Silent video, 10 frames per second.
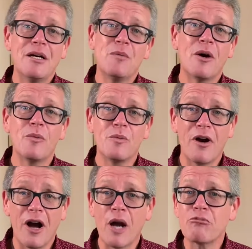Well,
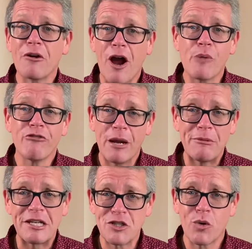our, our prime
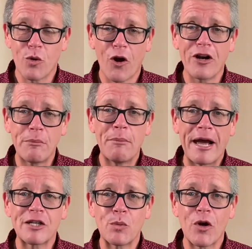minister would already be
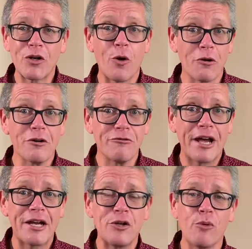back to work, or if we
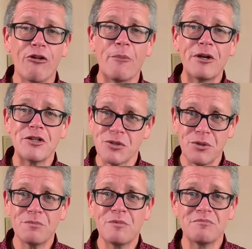had a new prime minister,